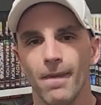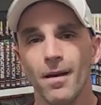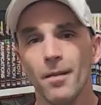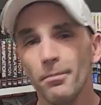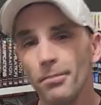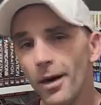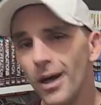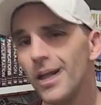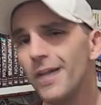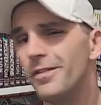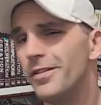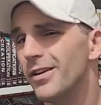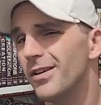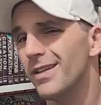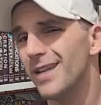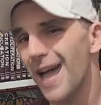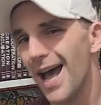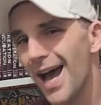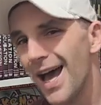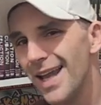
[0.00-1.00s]
But if you're
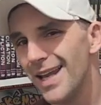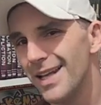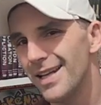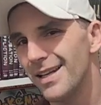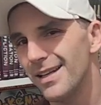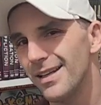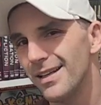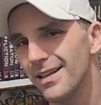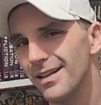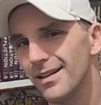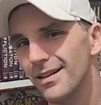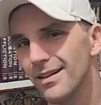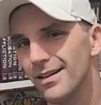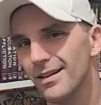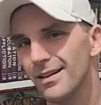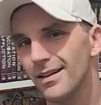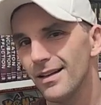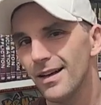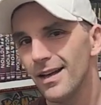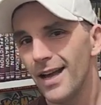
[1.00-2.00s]
not,
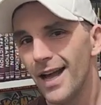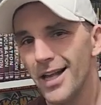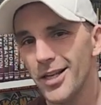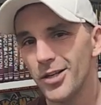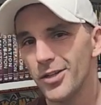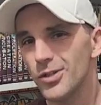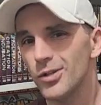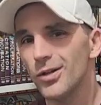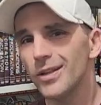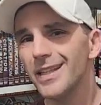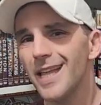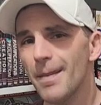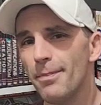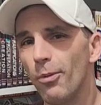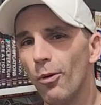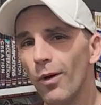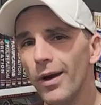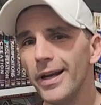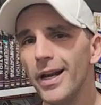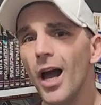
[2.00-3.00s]
and you're still at that
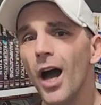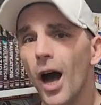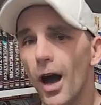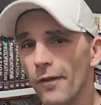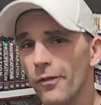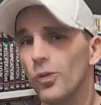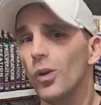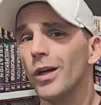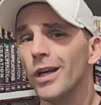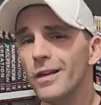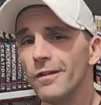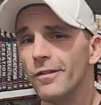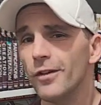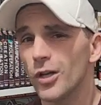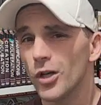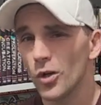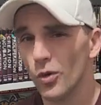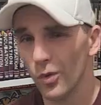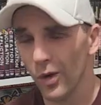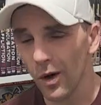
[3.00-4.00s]
point of looking for
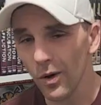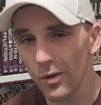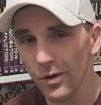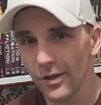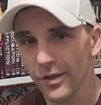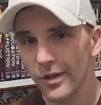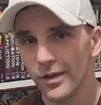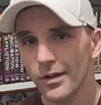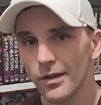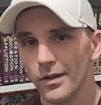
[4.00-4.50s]
growth,